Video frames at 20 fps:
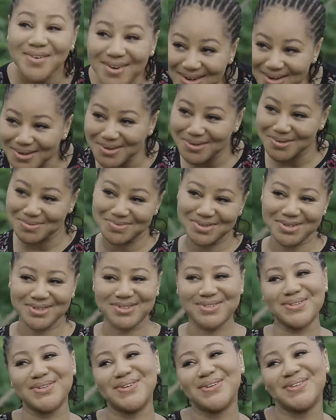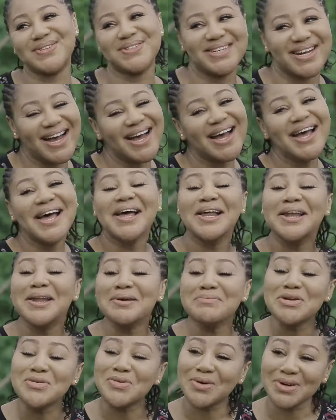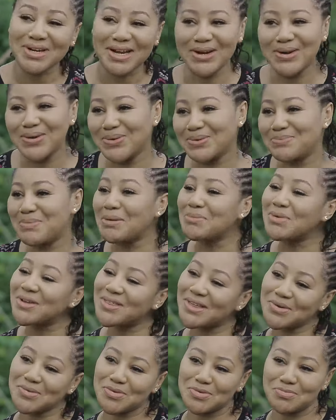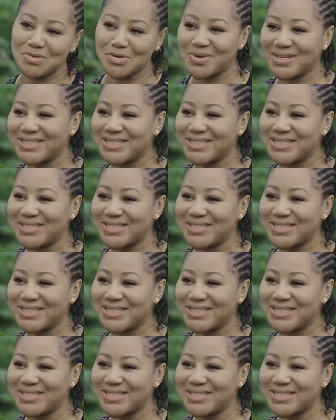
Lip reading: You come, Rodugona. Let me run along. My mother will be